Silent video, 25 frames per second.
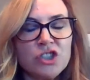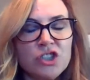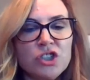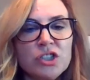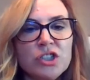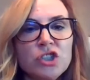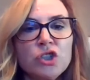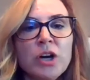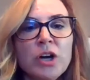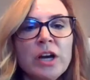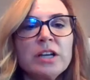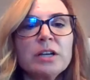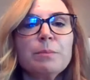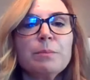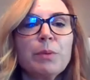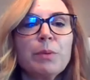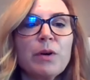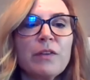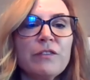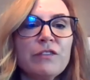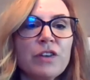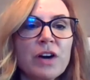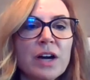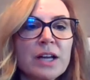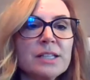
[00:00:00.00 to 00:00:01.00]
It's just trying to
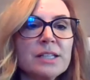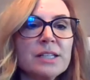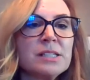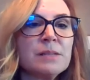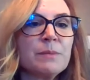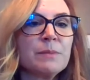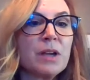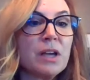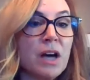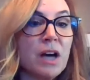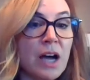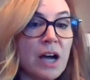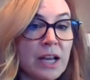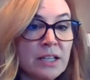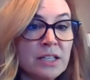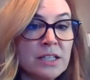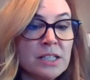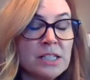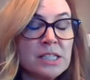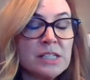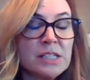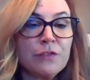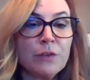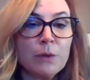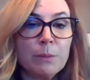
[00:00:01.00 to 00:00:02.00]
provide some
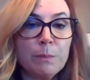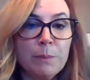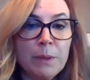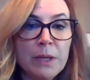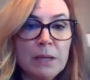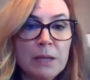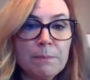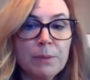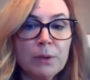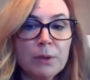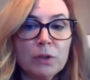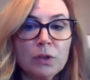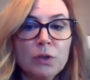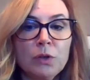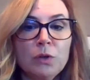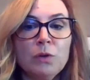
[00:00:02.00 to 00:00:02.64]
guidance for people